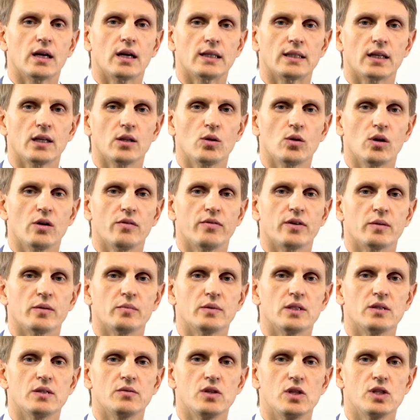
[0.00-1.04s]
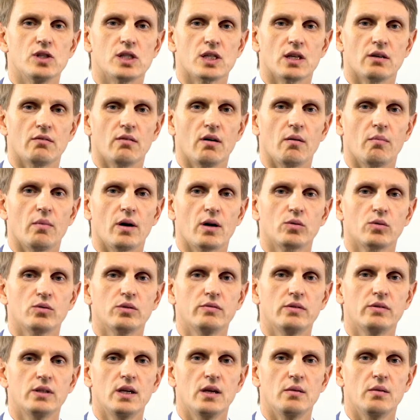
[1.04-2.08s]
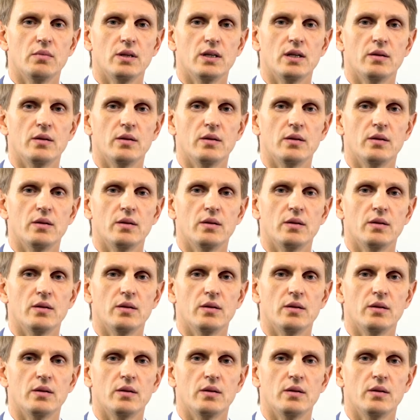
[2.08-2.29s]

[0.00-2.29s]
the pharmaceutical equipment catalog